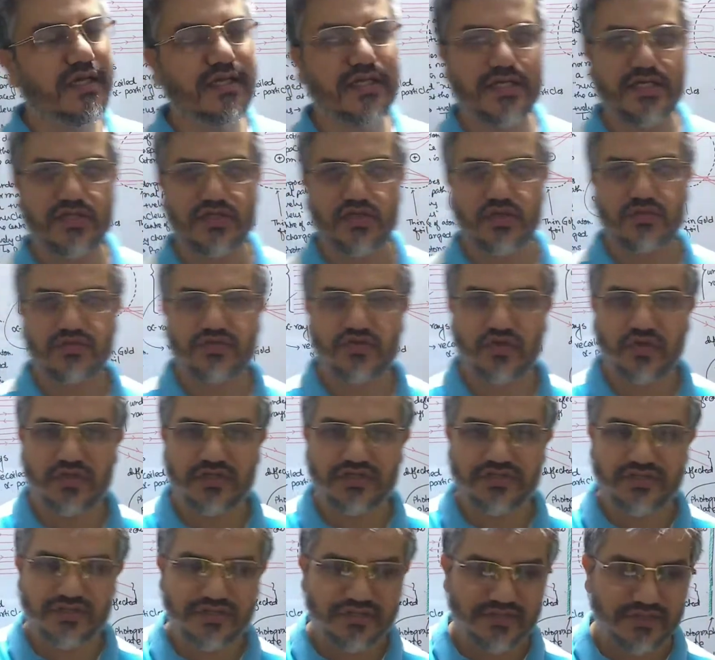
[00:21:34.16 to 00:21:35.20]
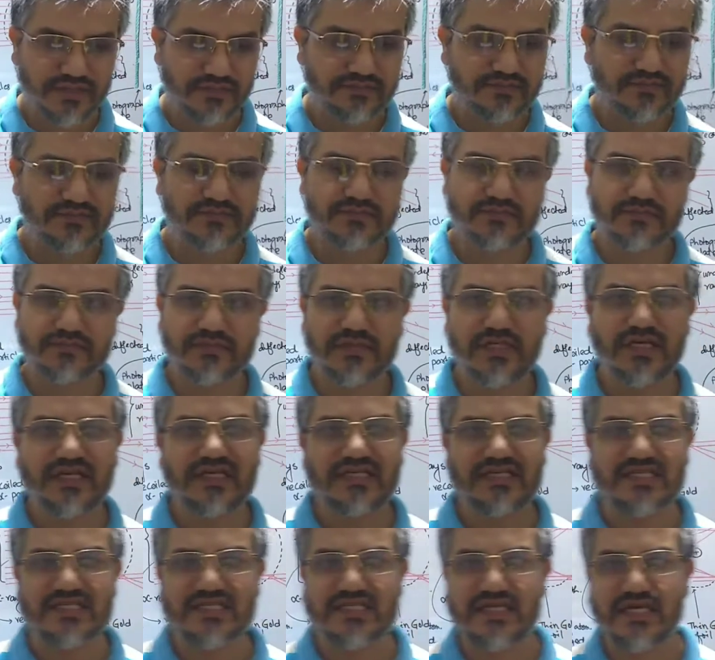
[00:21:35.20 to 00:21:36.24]
In case of solar system,
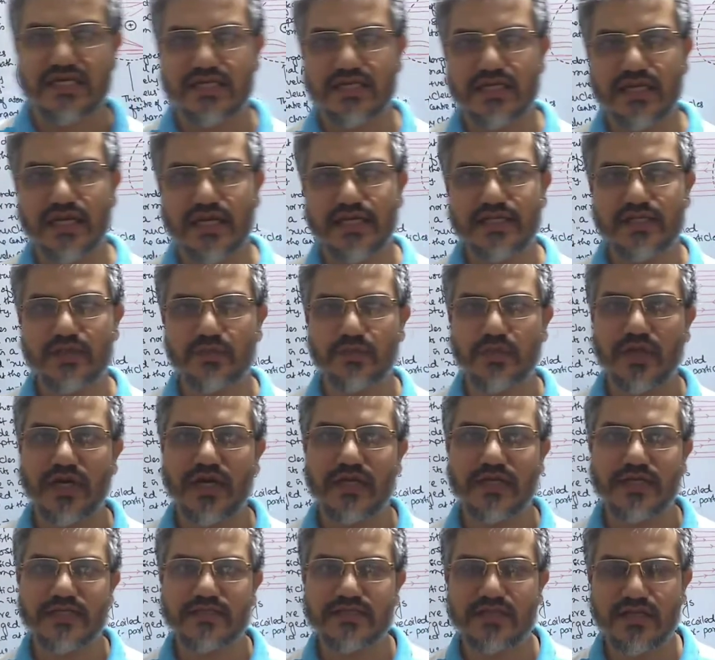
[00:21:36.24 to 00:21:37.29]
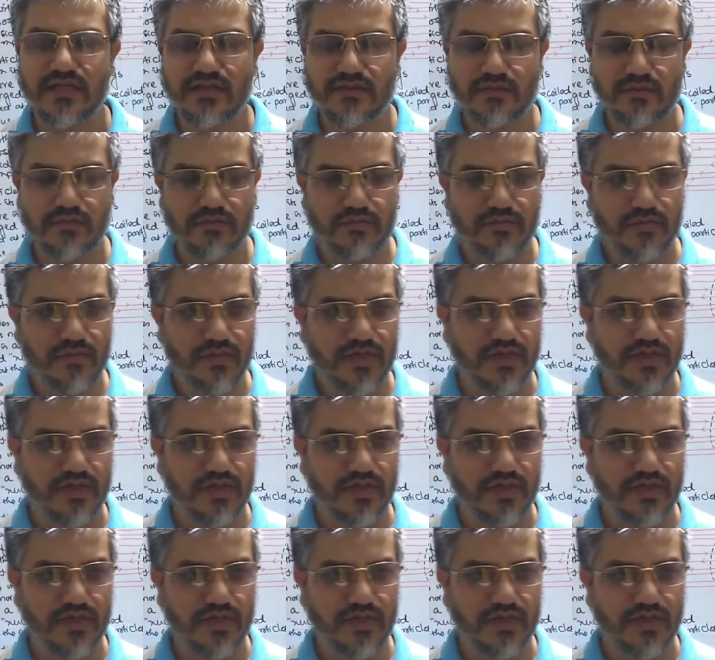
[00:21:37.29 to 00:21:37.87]
sun and the planets are